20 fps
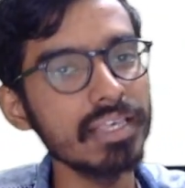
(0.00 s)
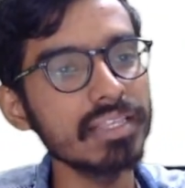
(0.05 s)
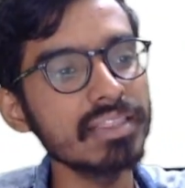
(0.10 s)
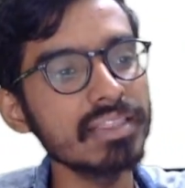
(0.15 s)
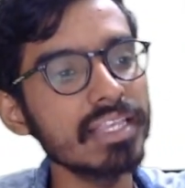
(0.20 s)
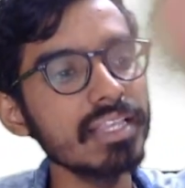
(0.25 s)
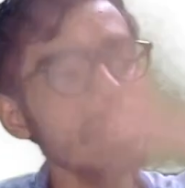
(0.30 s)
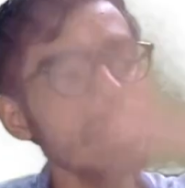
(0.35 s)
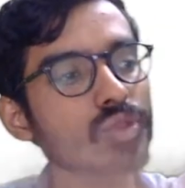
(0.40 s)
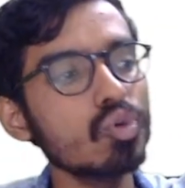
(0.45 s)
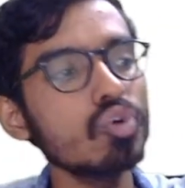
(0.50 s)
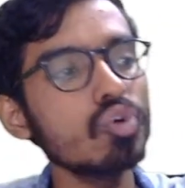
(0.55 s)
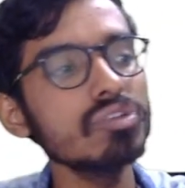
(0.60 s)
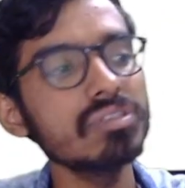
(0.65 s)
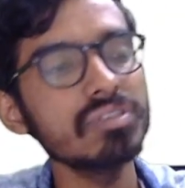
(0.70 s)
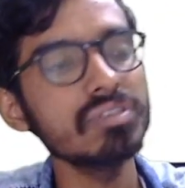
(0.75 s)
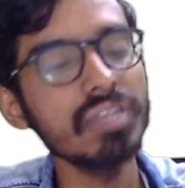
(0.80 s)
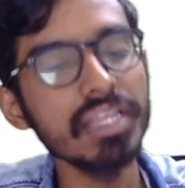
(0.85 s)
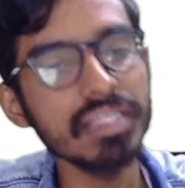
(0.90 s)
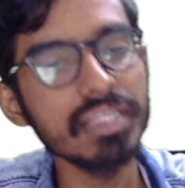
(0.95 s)
then those
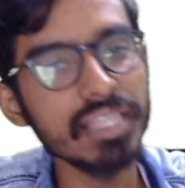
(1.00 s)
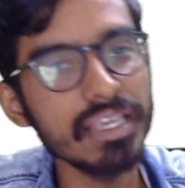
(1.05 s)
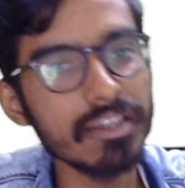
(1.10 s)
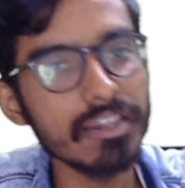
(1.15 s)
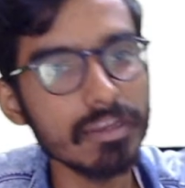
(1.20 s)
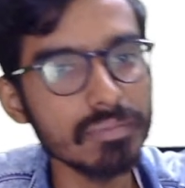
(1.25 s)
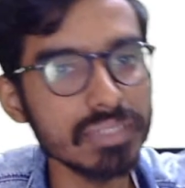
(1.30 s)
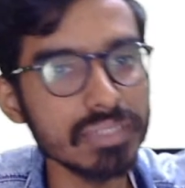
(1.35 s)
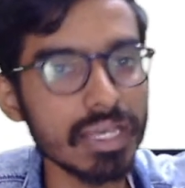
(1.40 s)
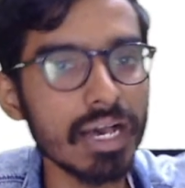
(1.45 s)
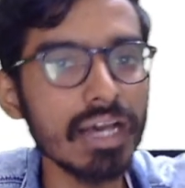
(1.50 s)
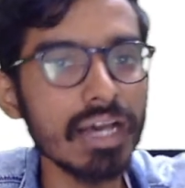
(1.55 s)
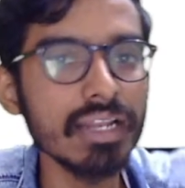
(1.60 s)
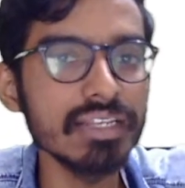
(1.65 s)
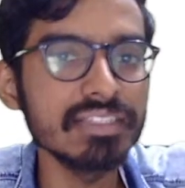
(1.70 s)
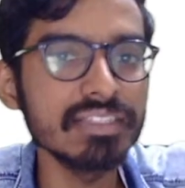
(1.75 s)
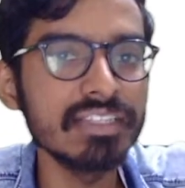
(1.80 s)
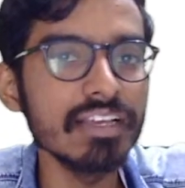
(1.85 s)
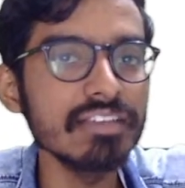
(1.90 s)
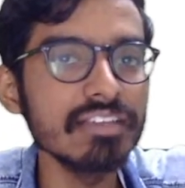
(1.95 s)
three theorems are
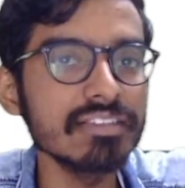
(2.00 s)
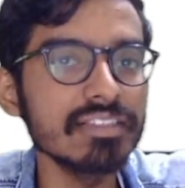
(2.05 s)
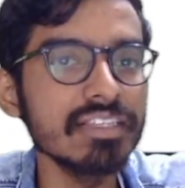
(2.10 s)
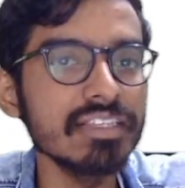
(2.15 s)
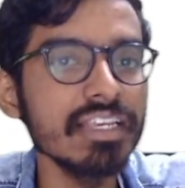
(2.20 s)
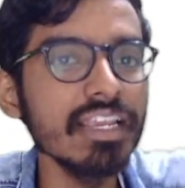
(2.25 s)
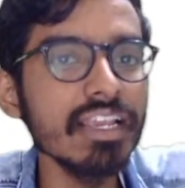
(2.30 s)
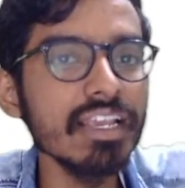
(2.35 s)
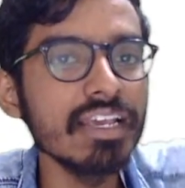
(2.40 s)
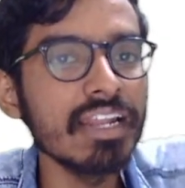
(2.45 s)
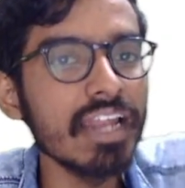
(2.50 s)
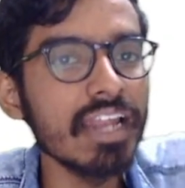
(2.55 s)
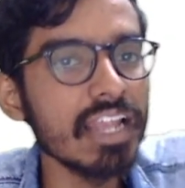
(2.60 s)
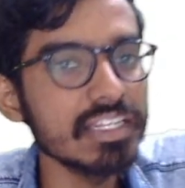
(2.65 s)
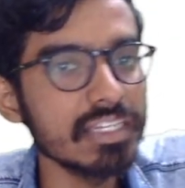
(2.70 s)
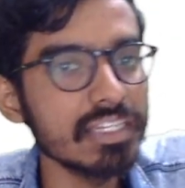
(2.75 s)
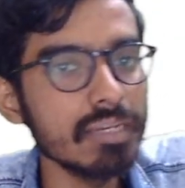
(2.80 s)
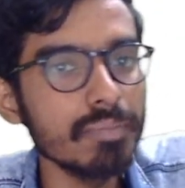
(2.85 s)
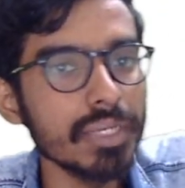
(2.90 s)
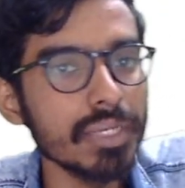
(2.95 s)
just the
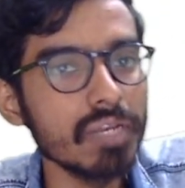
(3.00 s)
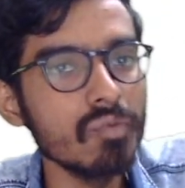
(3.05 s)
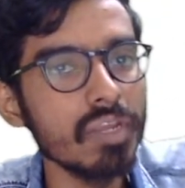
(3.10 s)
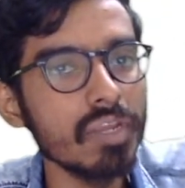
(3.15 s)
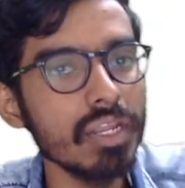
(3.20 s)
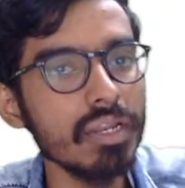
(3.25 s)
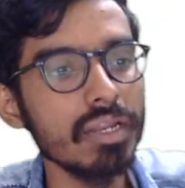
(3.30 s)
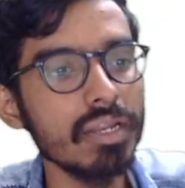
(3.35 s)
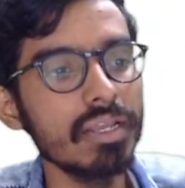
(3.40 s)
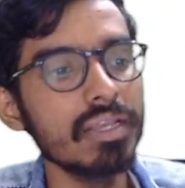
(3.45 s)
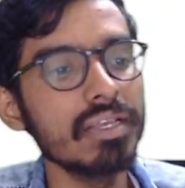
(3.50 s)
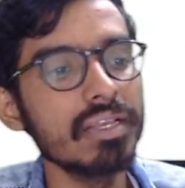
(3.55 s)
relation between